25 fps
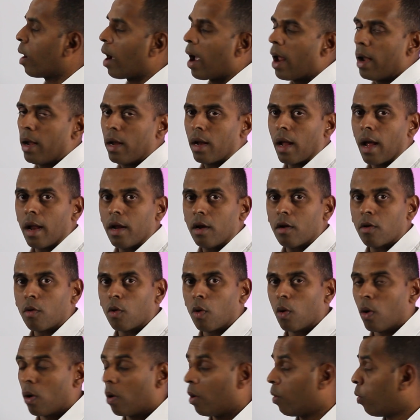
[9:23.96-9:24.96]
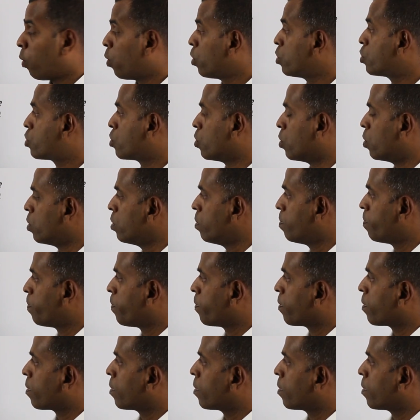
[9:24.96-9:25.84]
and also